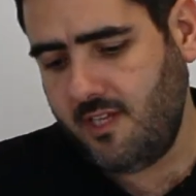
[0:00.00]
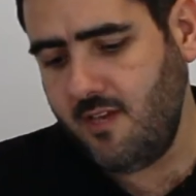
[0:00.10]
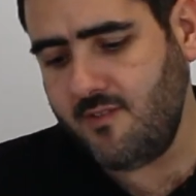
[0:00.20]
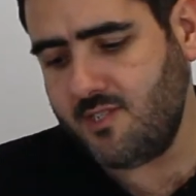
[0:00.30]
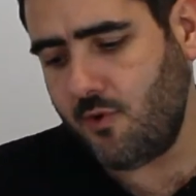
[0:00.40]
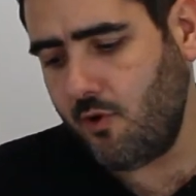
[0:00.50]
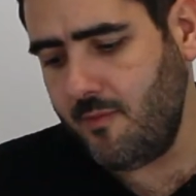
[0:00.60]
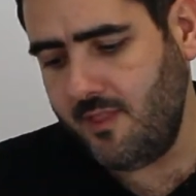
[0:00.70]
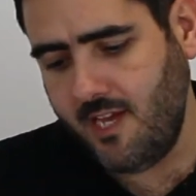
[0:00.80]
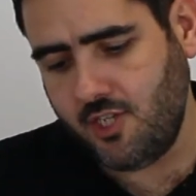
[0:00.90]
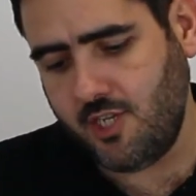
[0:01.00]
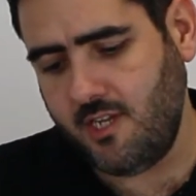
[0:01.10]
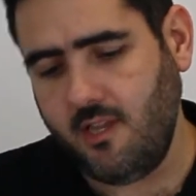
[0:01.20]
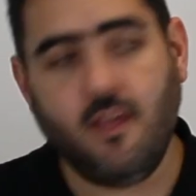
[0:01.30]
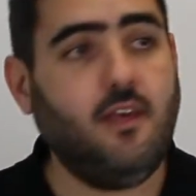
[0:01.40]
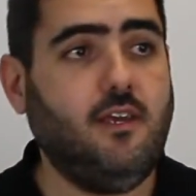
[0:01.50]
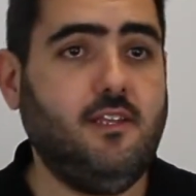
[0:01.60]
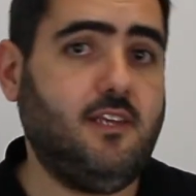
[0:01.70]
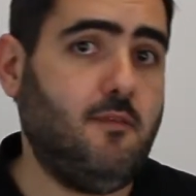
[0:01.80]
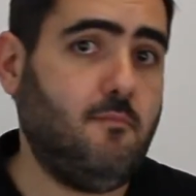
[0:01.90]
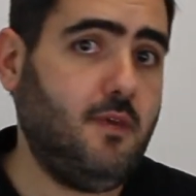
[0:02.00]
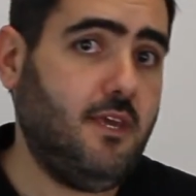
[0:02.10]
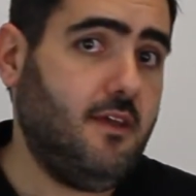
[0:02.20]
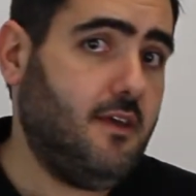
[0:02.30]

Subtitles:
give his recommendation. It can be